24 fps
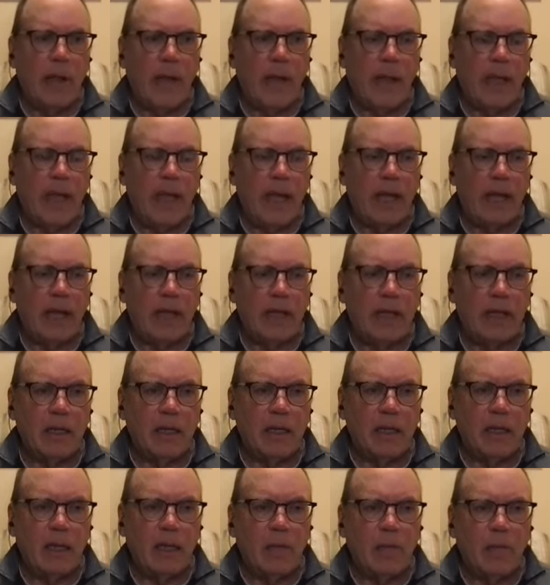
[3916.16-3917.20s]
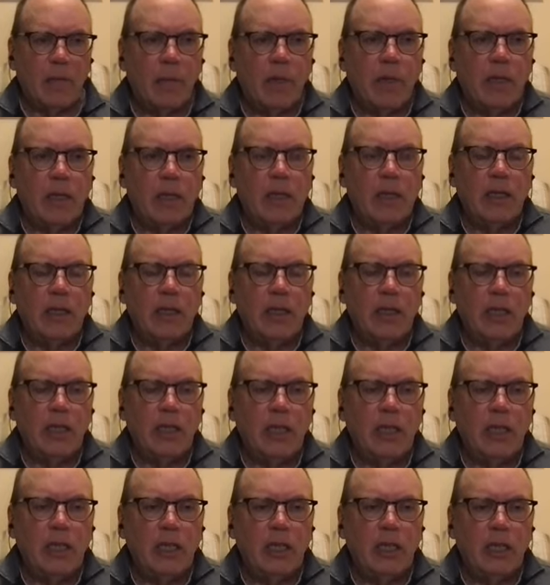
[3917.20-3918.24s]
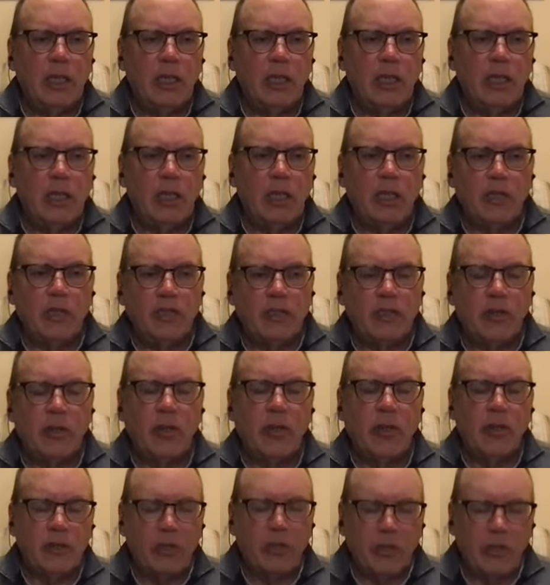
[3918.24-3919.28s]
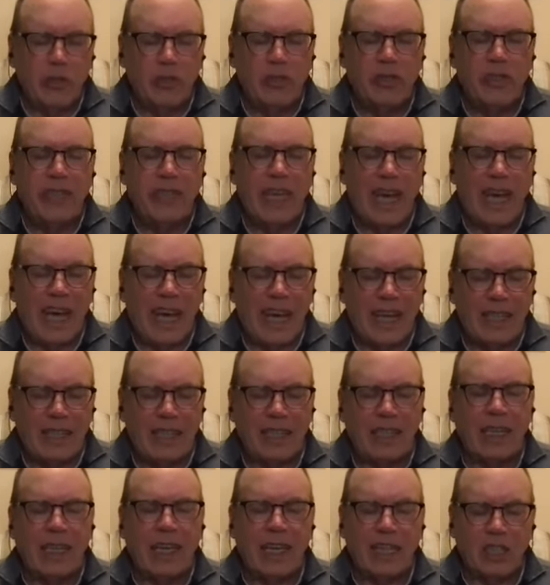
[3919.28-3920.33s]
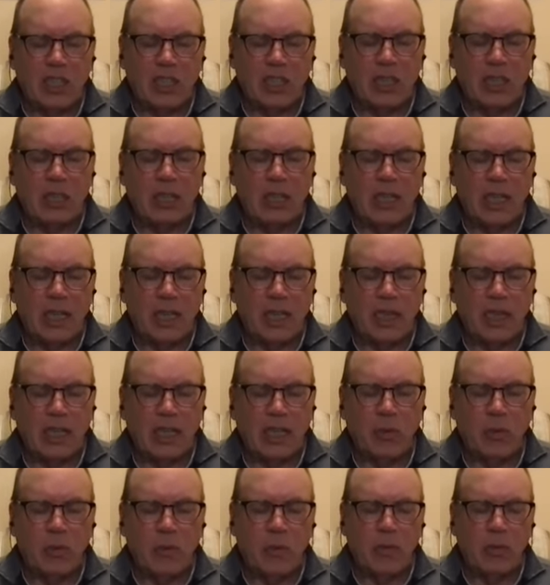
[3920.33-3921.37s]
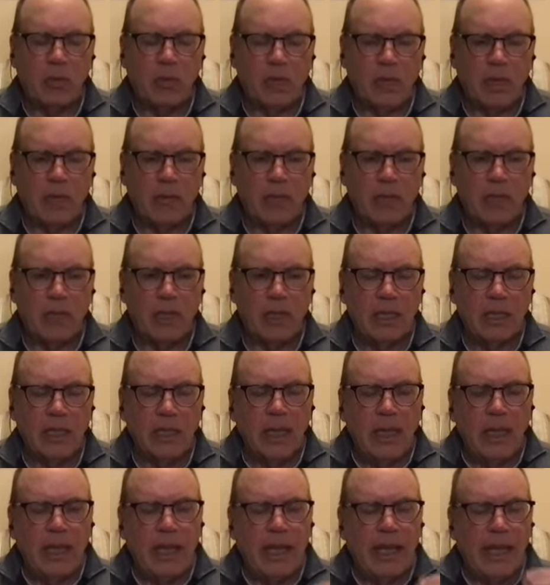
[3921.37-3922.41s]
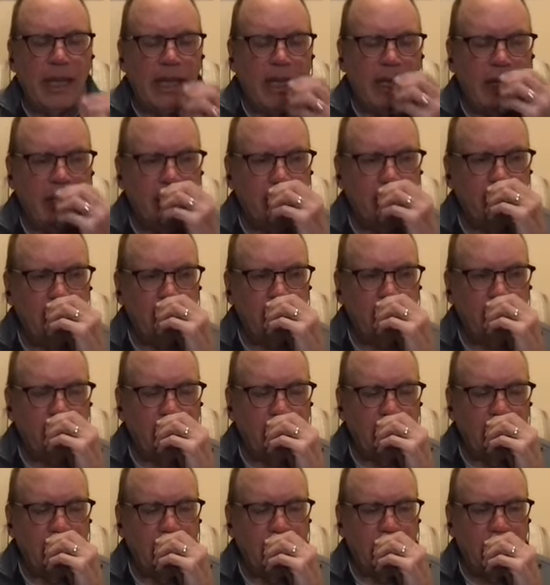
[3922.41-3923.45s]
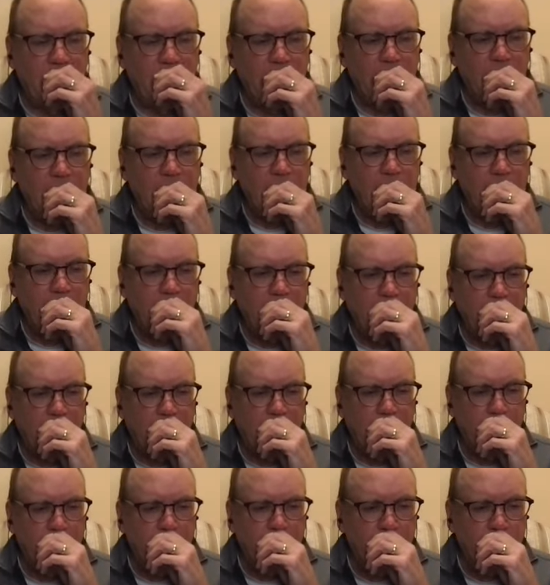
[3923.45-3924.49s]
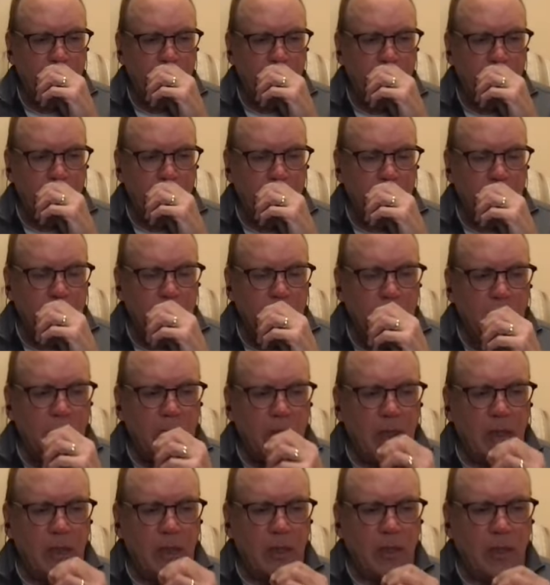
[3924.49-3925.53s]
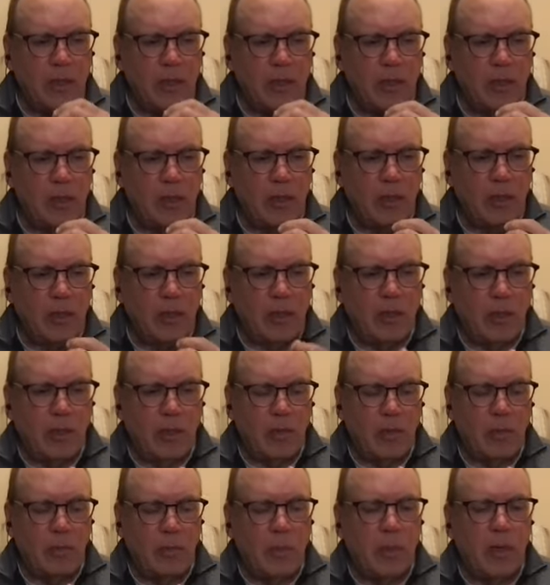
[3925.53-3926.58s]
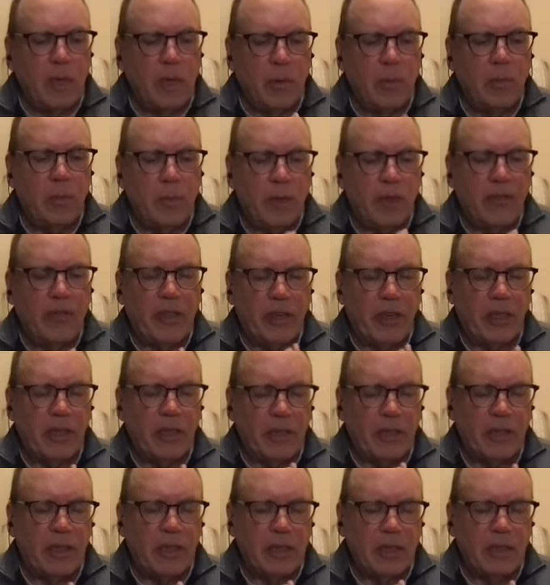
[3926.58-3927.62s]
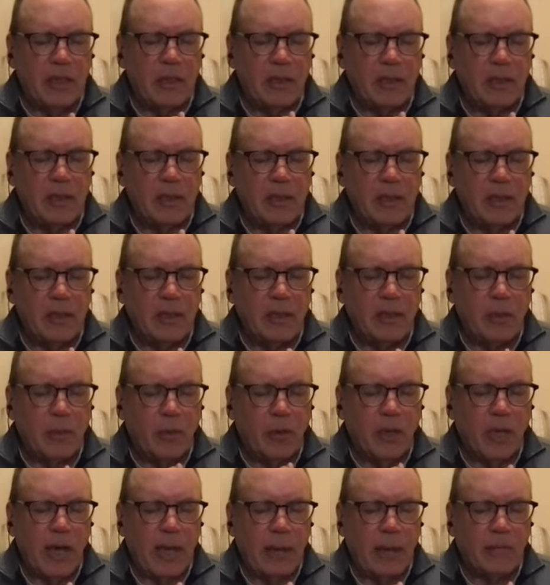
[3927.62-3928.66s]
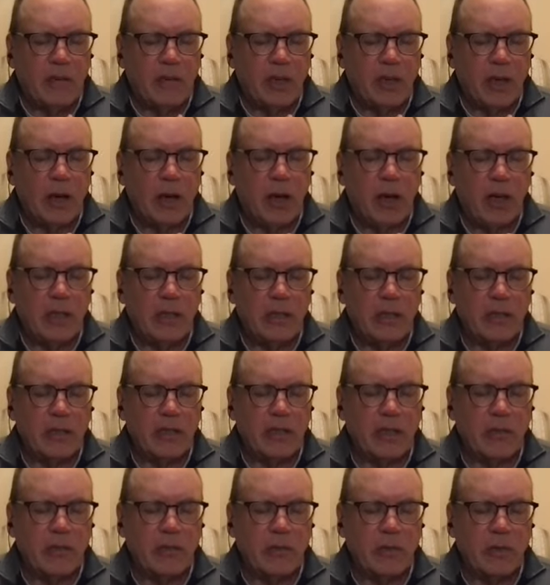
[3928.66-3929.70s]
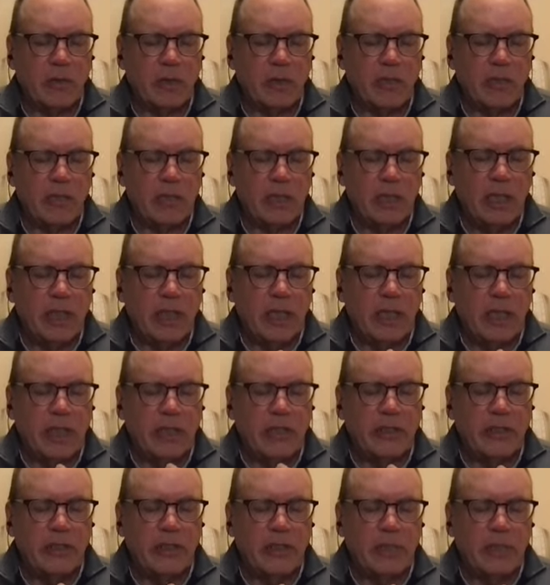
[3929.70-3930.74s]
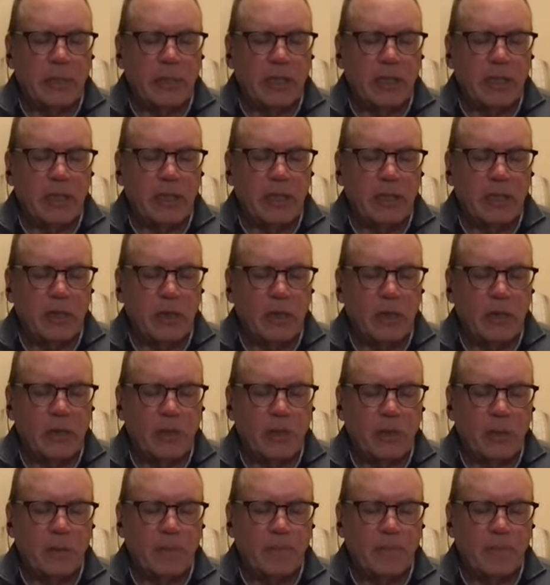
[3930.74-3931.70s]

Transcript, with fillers: and uh, so so there's that connection I think with recovery, and and um, uh, but but the you know, perhaps the hardest thing for us is simply to